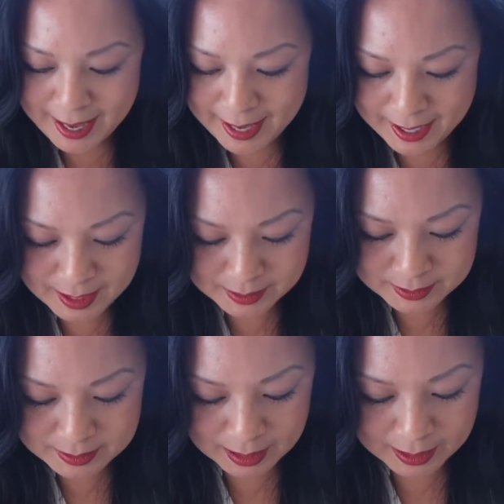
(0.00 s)

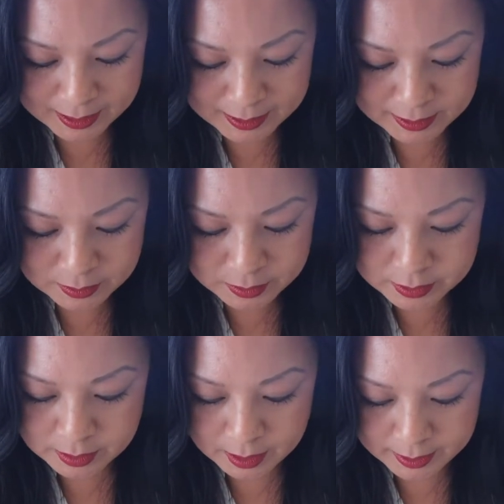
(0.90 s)
And I
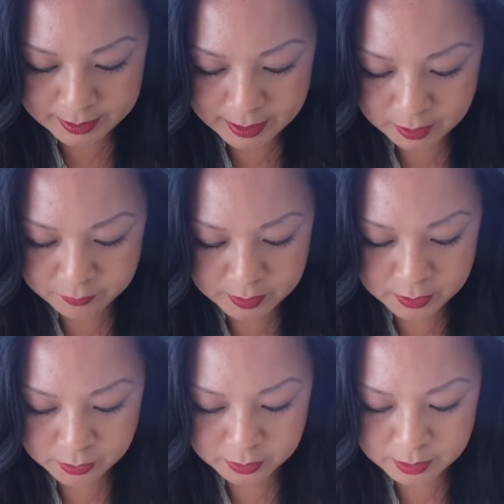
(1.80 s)
have
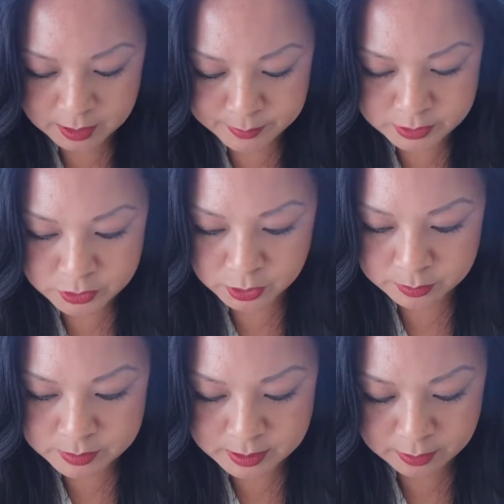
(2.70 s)
here, in
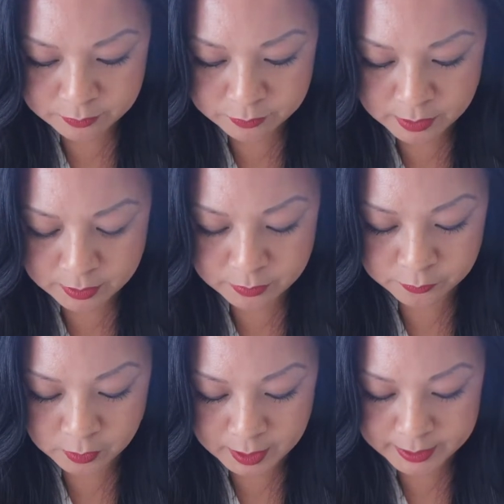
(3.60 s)
terms of the
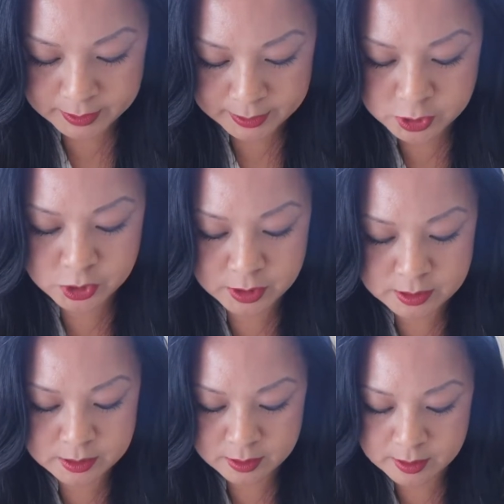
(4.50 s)
frying,
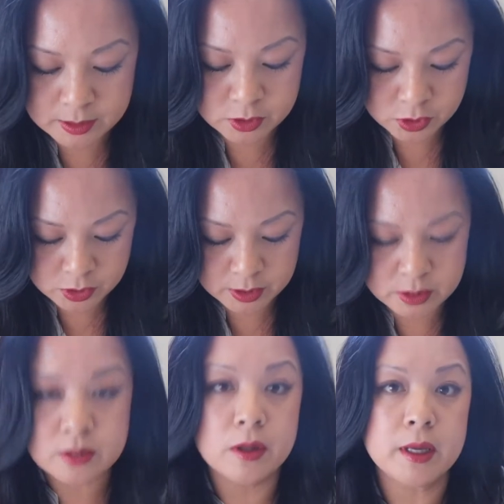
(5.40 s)

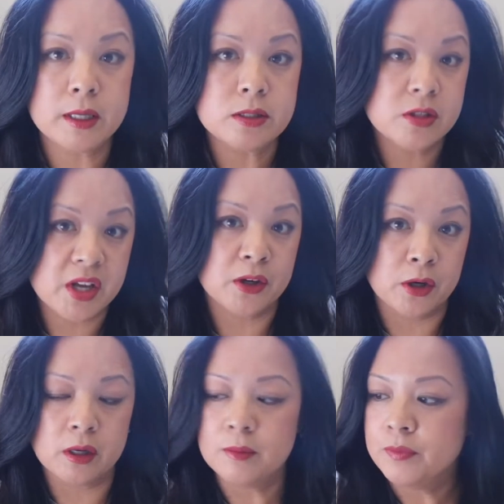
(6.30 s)
it's
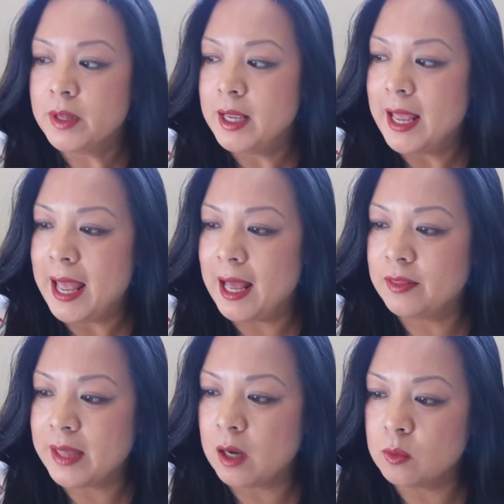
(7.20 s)
thicker,
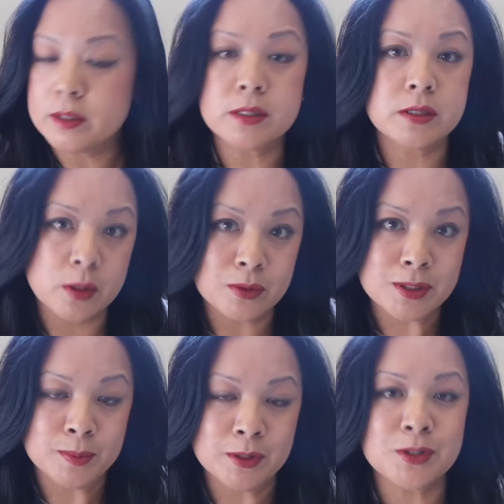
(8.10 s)
and that was
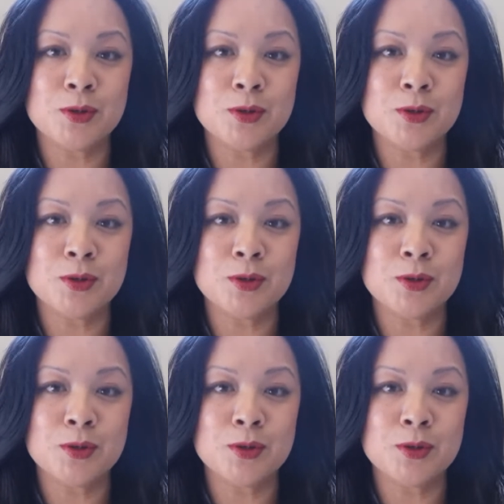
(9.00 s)
noticeable.